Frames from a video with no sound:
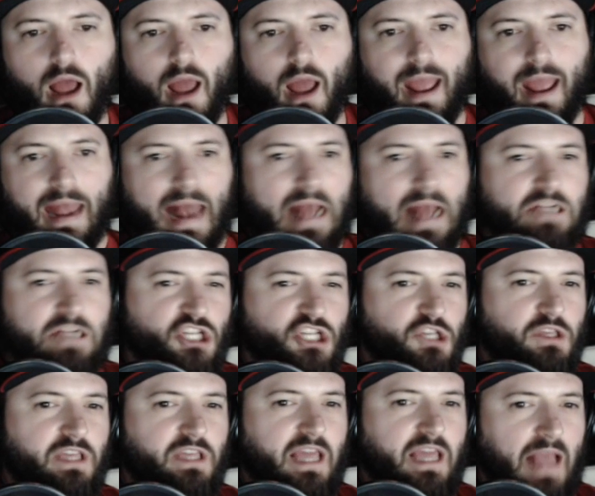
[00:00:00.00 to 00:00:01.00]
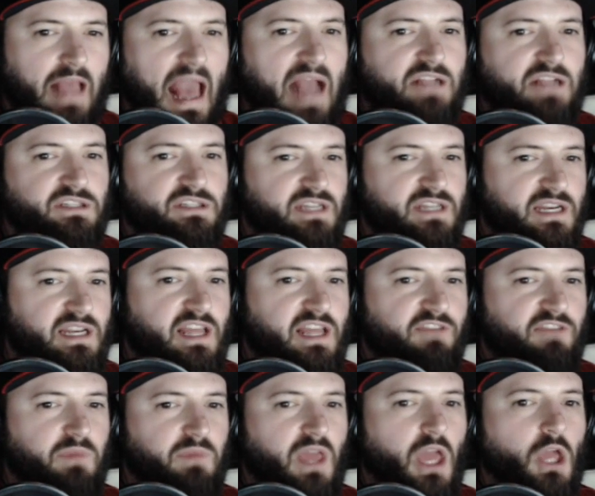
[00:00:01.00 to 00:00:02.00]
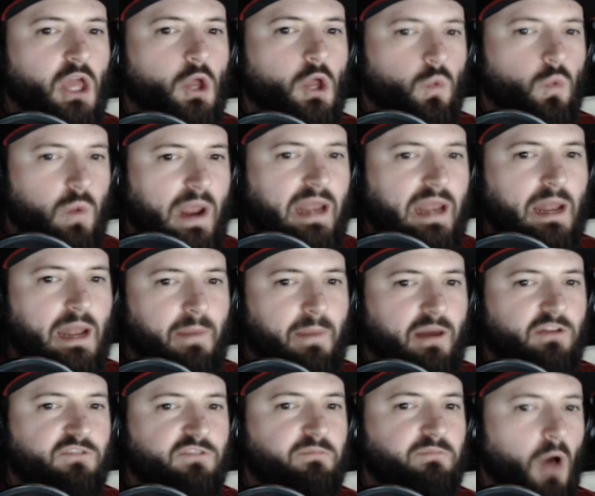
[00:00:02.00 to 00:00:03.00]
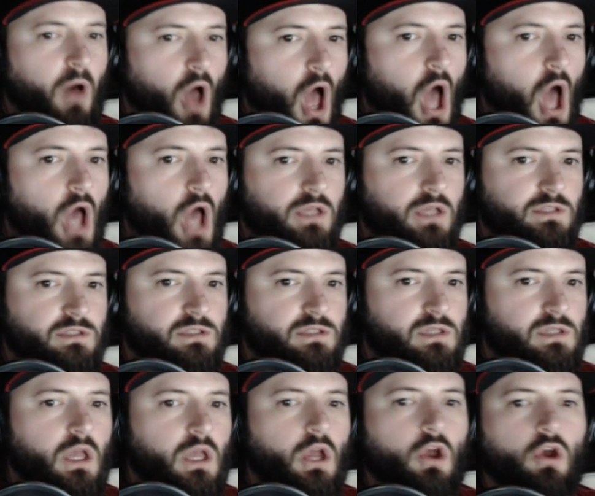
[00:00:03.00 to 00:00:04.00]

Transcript: It actually did give me a great amount of pause